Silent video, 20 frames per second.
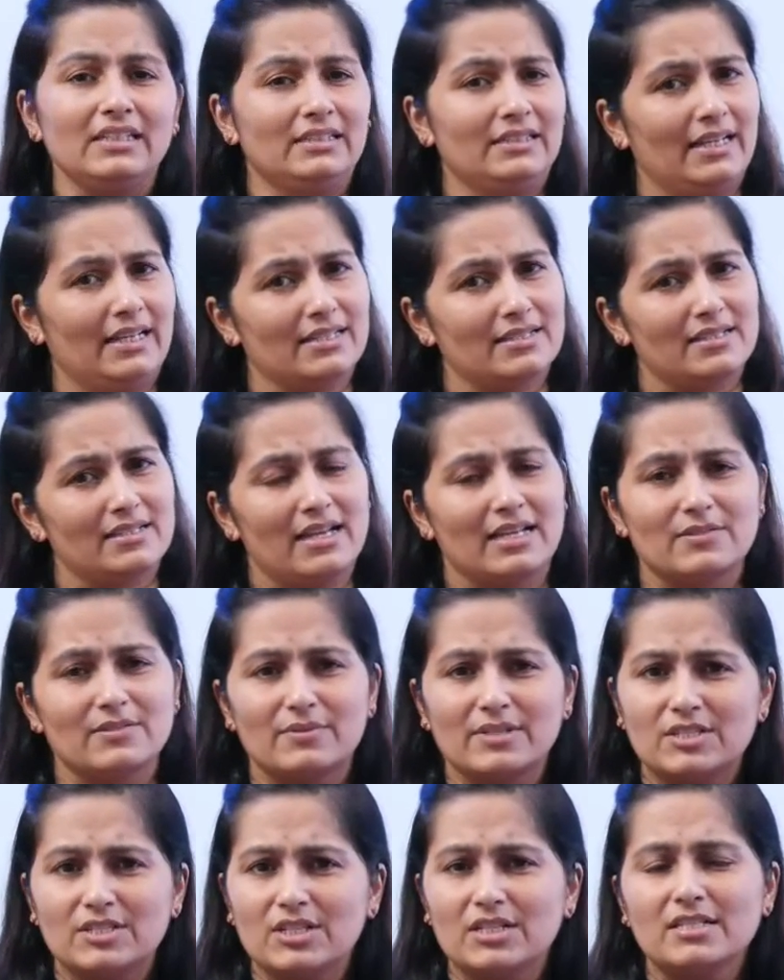Yes, as
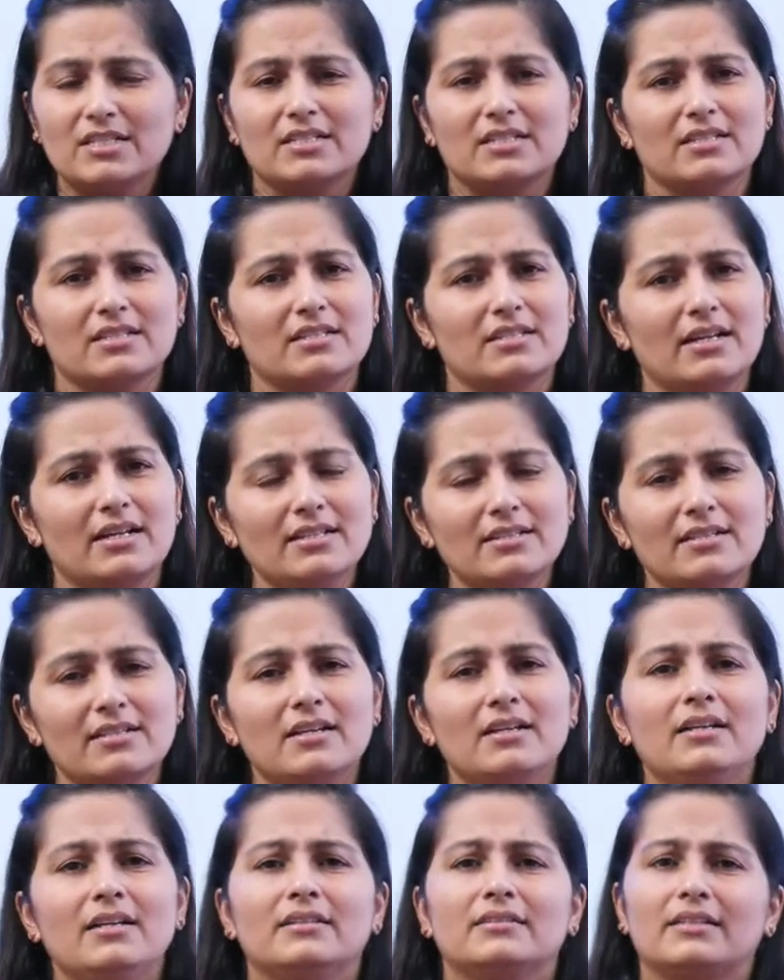we just discussed,
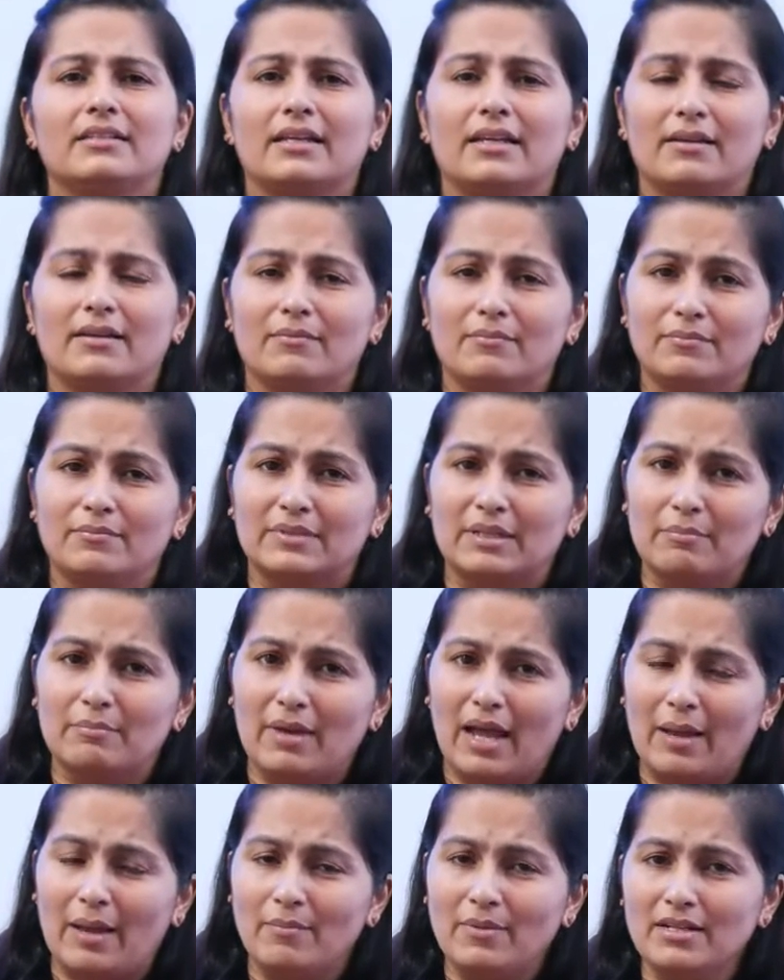the
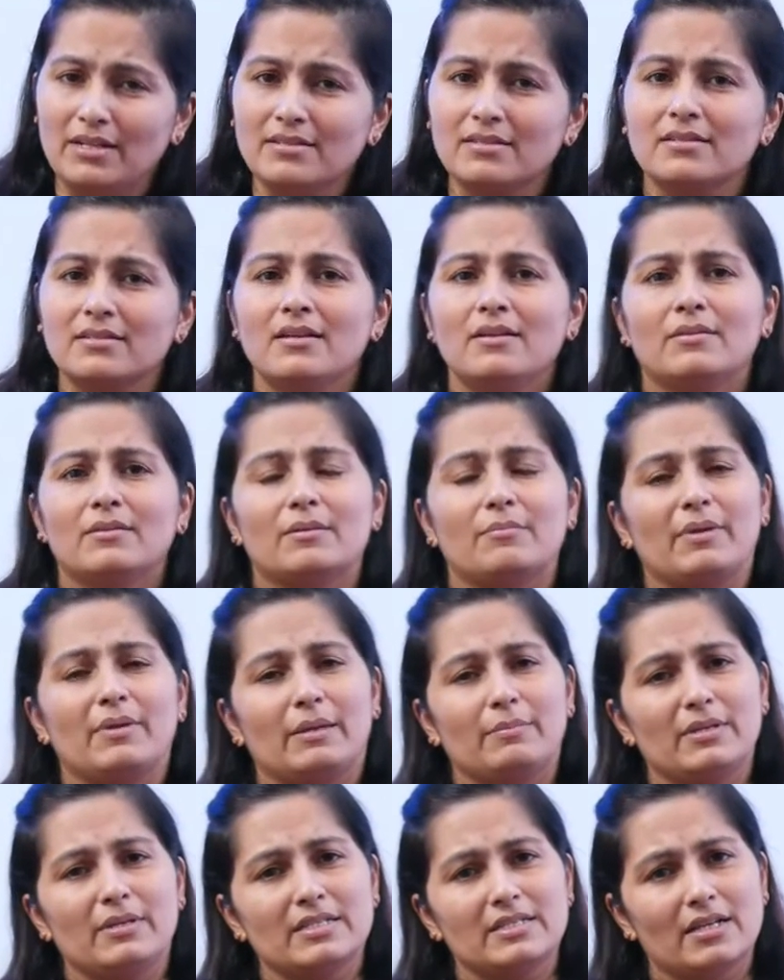mammals, the
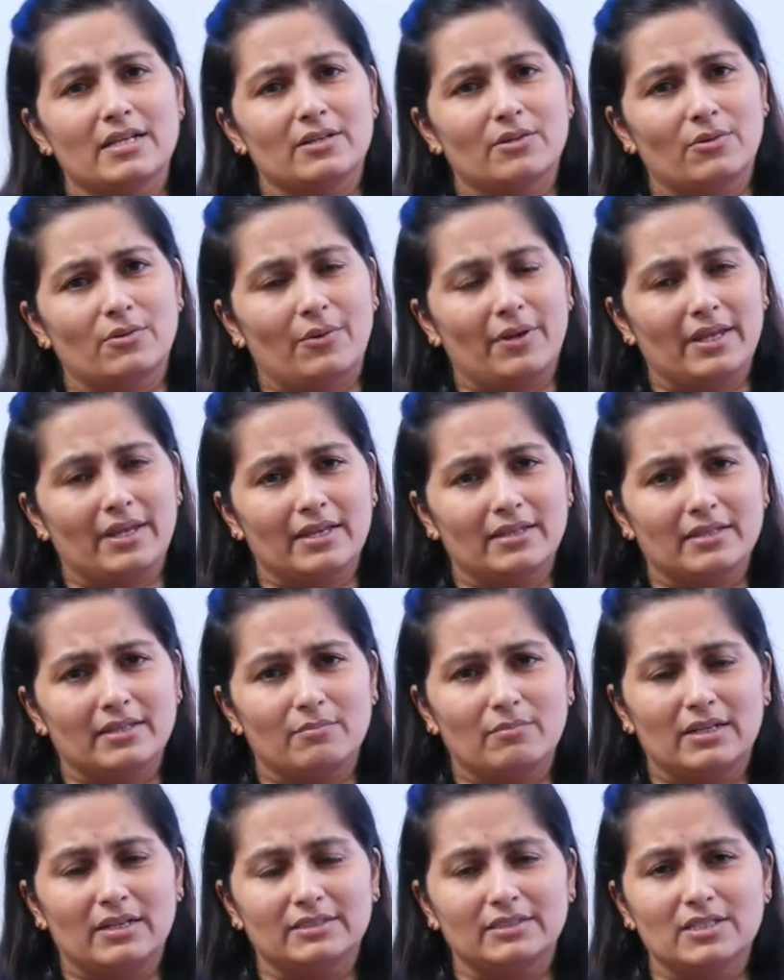babies are growing in the
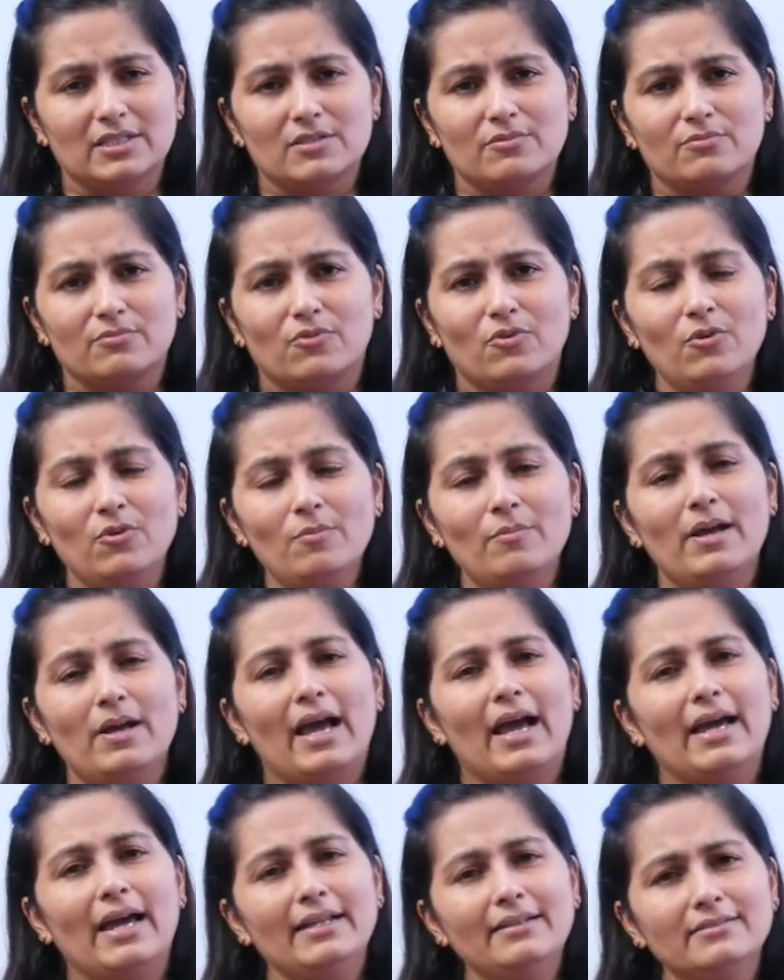mother's womb,
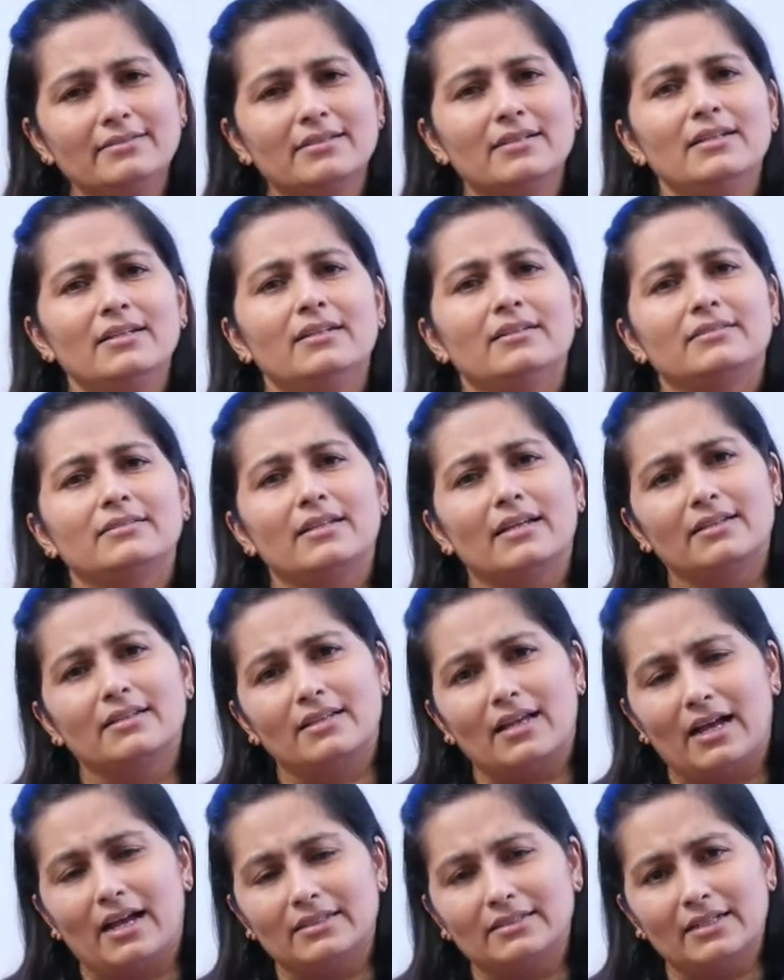and then
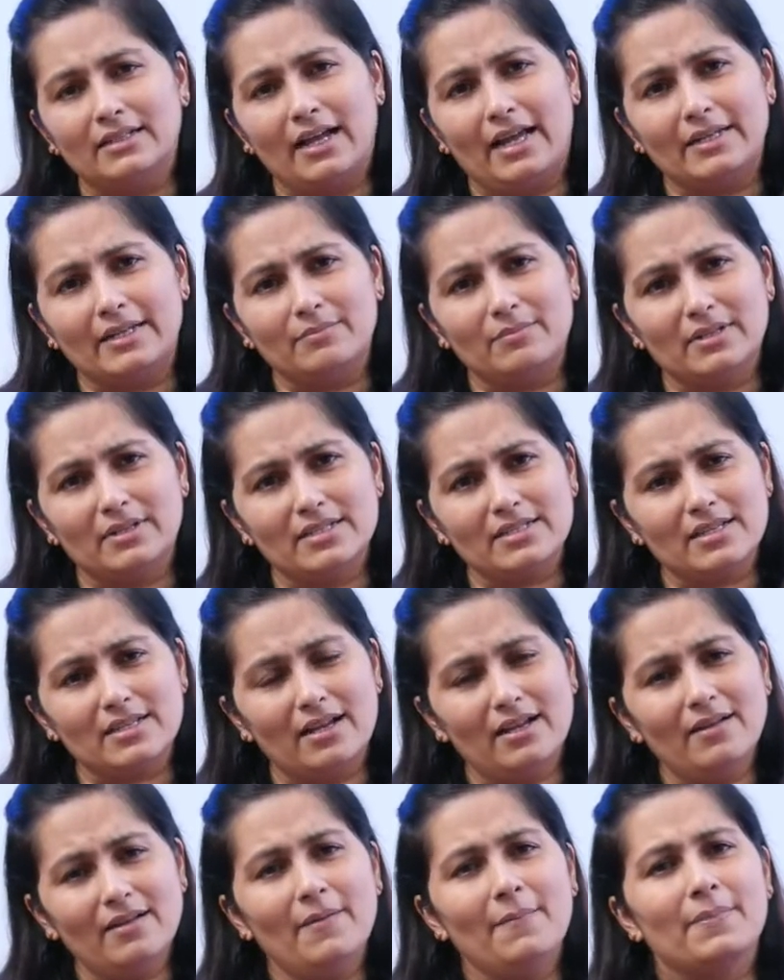the other animals
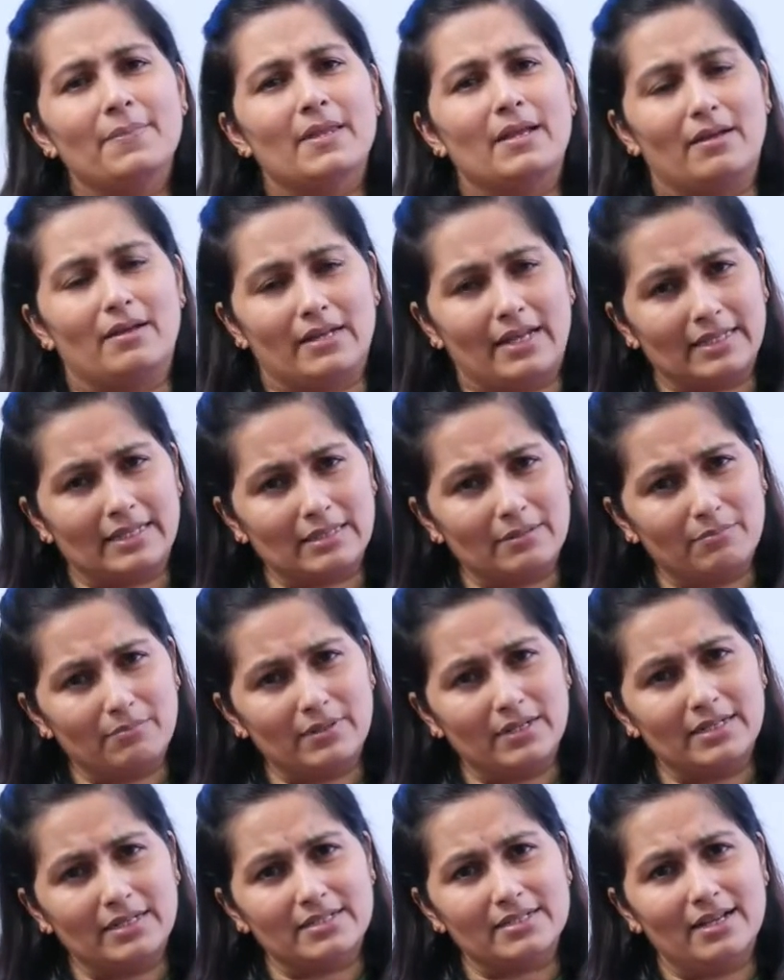are like the
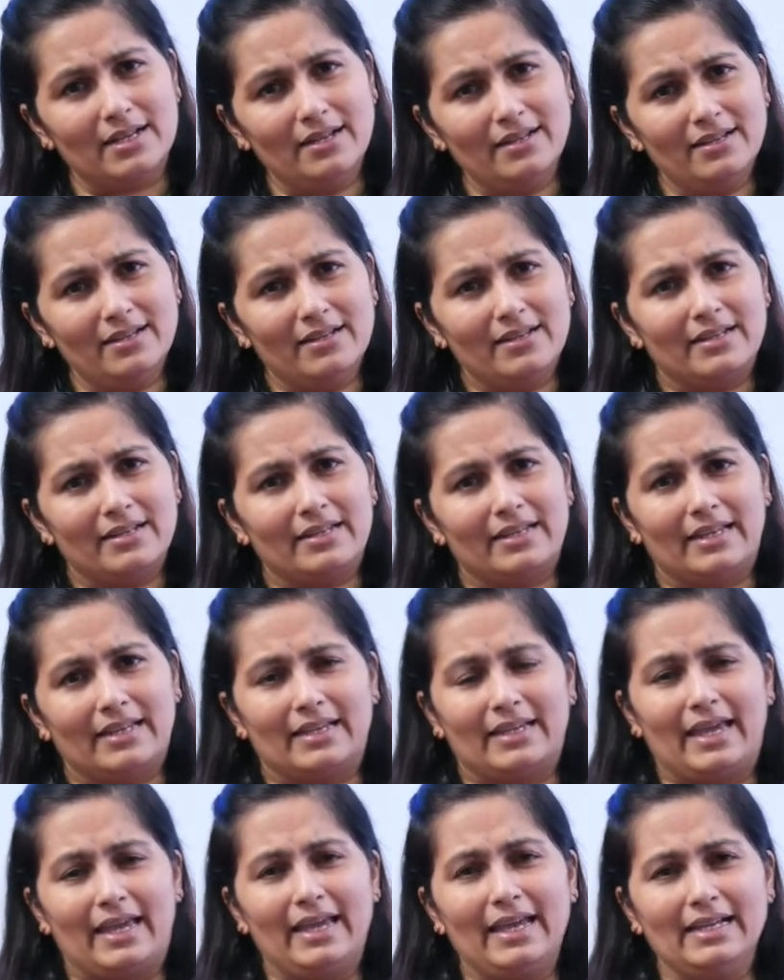birds are
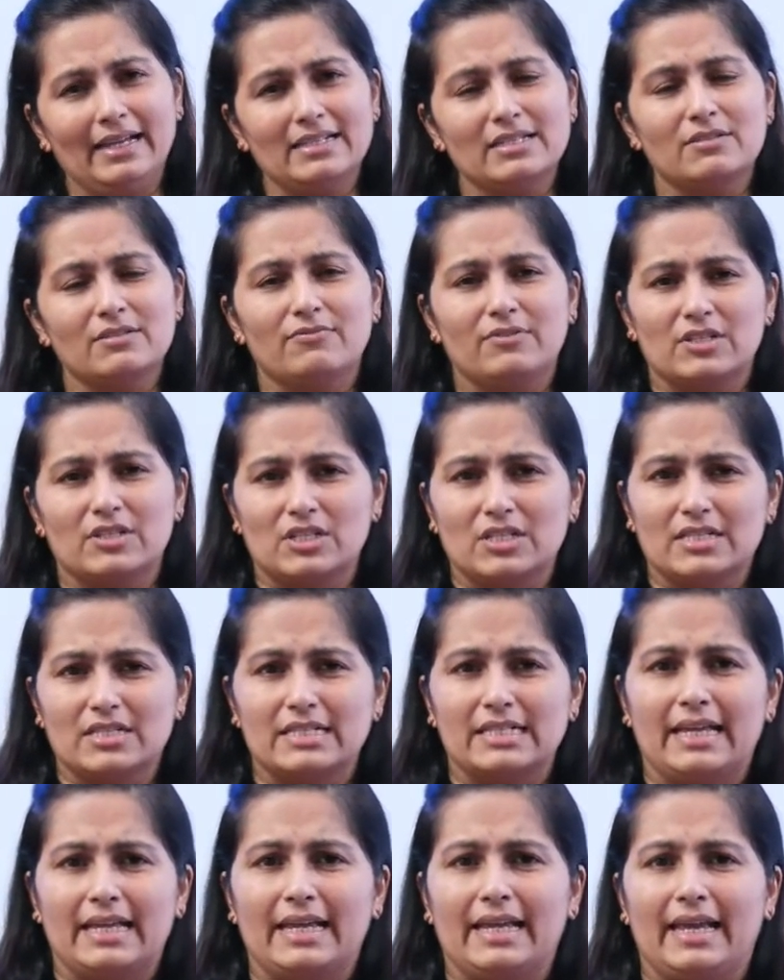laying eggs, fishes
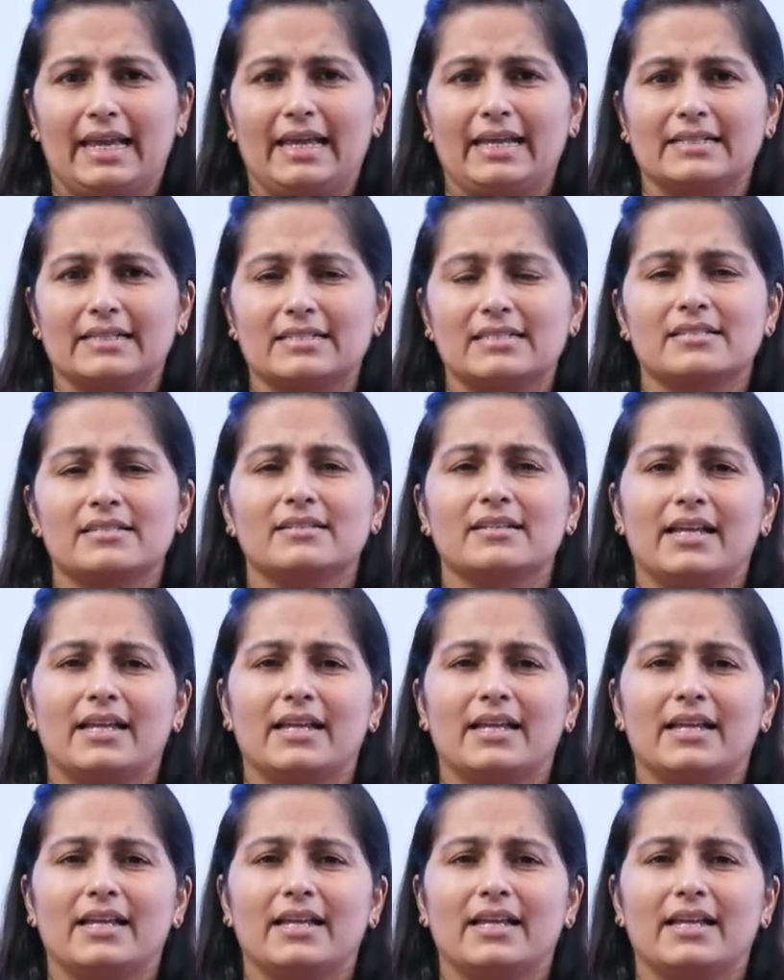lay eggs,